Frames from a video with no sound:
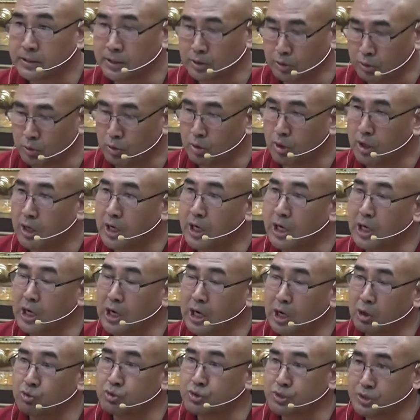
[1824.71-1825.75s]
you know,
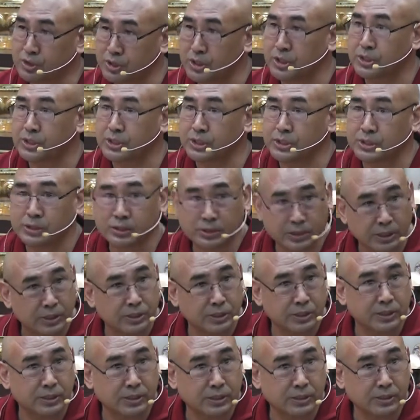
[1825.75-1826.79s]

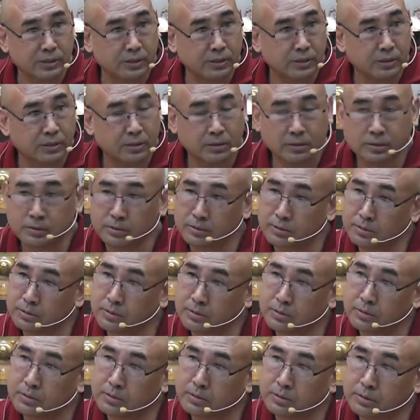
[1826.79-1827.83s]
outstretches,
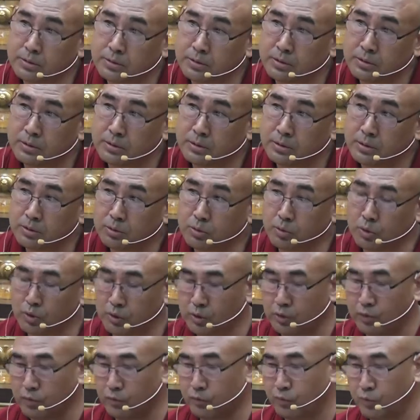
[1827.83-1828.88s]
not,
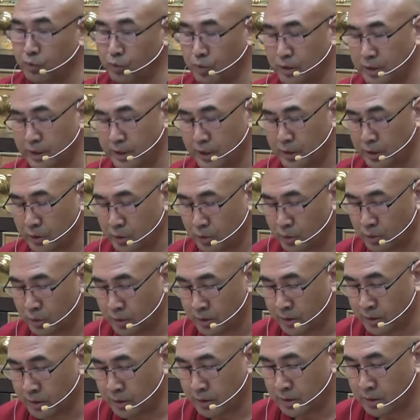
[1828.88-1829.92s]
you know, fully, you know,